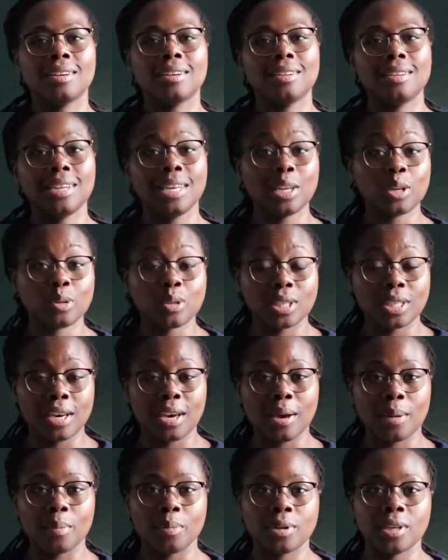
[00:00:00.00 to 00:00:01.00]
needle
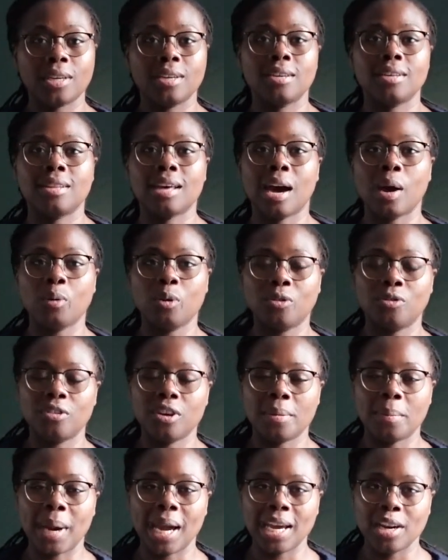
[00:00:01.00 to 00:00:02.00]
tip that will
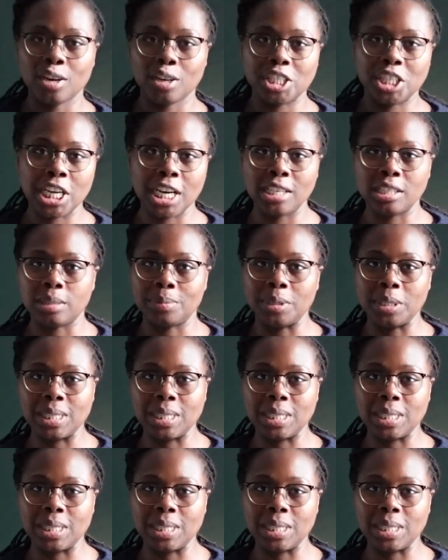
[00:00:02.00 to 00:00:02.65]
fit my interchangeable